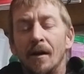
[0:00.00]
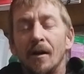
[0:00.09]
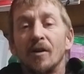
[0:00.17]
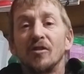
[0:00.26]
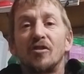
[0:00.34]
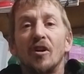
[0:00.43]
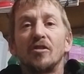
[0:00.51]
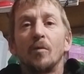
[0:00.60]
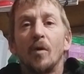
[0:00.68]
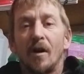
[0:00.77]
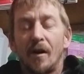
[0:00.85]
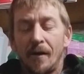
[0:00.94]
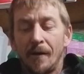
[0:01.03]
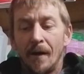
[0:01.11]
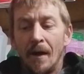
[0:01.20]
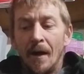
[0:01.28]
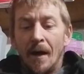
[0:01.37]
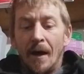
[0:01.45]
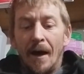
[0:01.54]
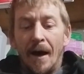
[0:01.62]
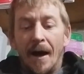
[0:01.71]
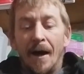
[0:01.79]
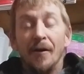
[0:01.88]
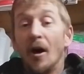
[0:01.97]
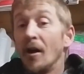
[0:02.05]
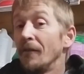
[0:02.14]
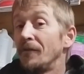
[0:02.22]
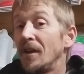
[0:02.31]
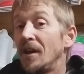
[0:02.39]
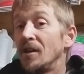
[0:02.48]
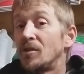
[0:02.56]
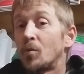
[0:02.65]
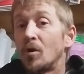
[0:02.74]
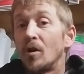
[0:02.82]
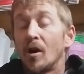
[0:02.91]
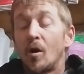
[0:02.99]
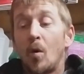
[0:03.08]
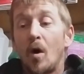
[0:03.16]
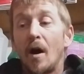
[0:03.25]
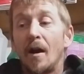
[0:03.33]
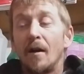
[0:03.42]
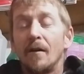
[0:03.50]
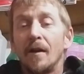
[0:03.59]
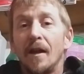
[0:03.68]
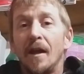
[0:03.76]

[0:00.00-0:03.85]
construction work. None of these were acquired